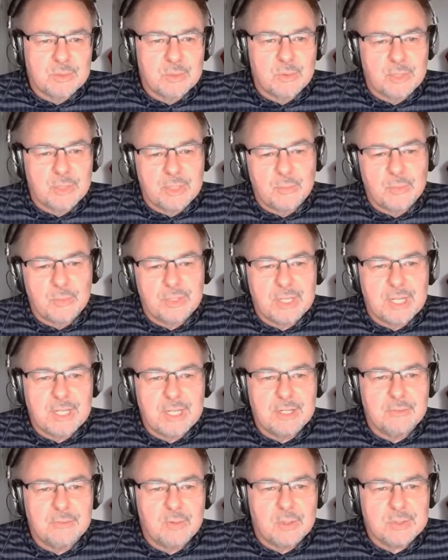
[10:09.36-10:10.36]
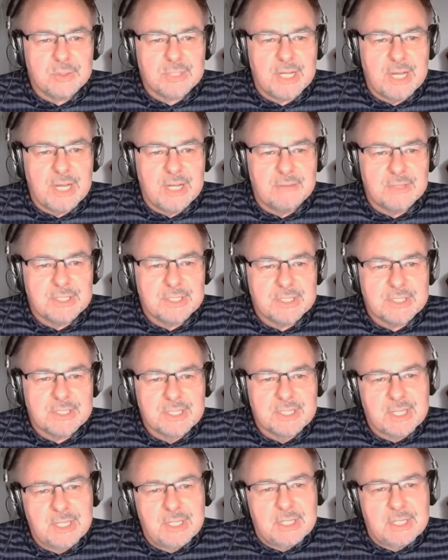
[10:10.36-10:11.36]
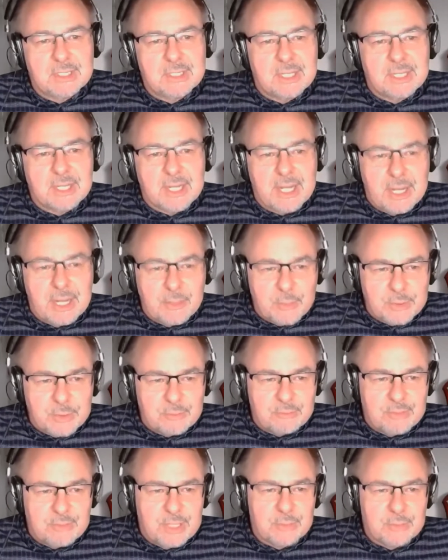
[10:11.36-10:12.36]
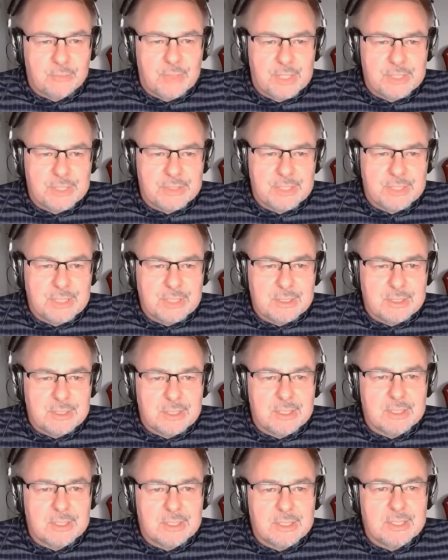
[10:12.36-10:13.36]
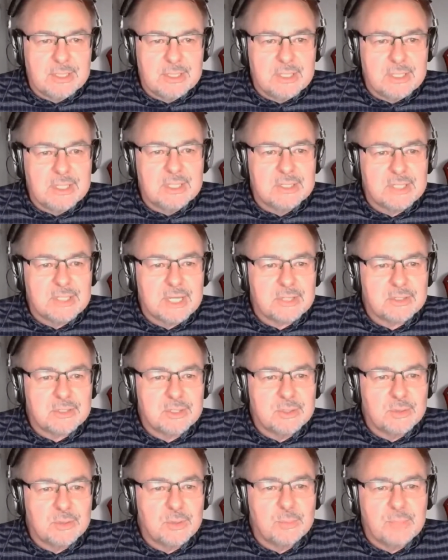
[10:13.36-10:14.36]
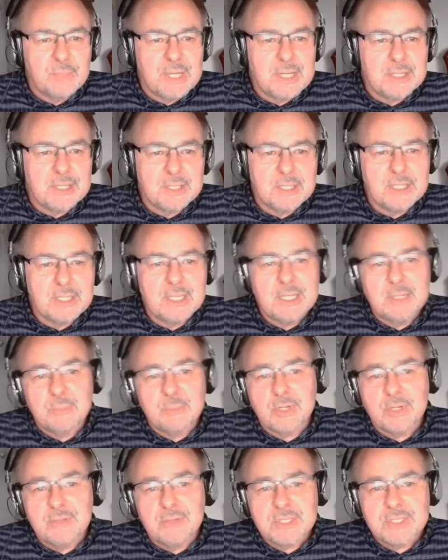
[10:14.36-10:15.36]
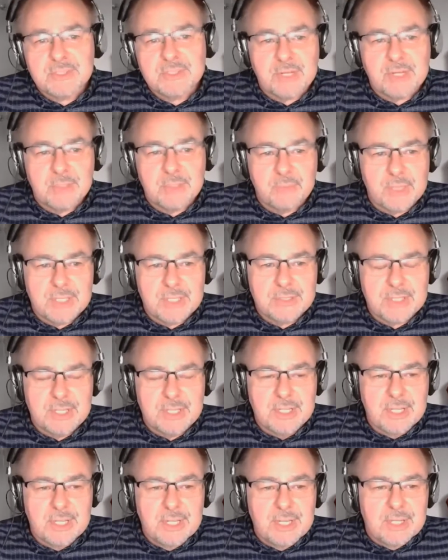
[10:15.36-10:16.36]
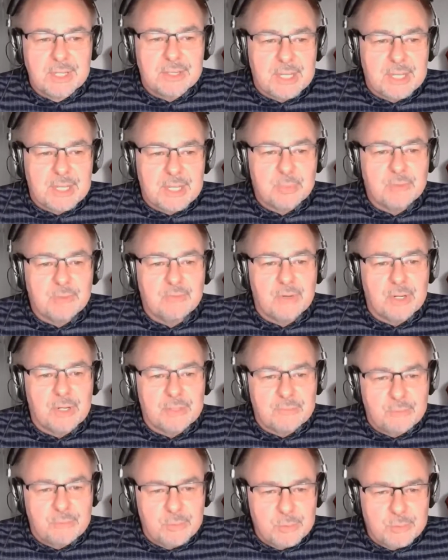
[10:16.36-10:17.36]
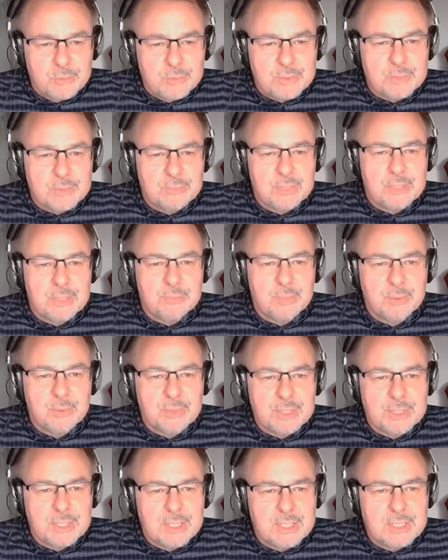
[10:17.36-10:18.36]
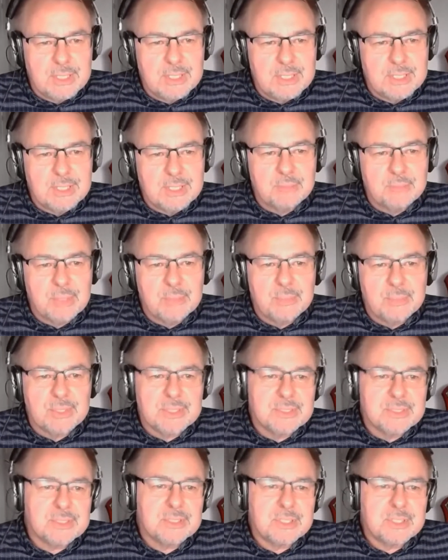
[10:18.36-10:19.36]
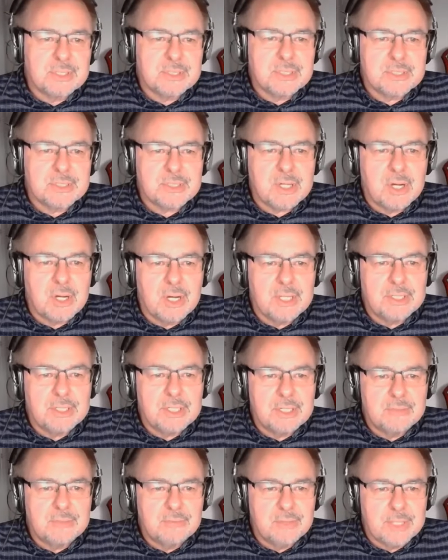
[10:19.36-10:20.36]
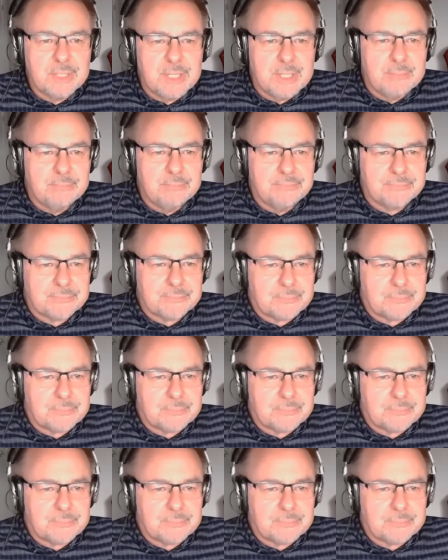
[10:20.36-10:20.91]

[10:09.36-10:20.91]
talking with the head of Oz Harvest, their current fundraising is actually doing better than any previous fundraiser. They provide food to people in need, and people can see that there's a high need for that.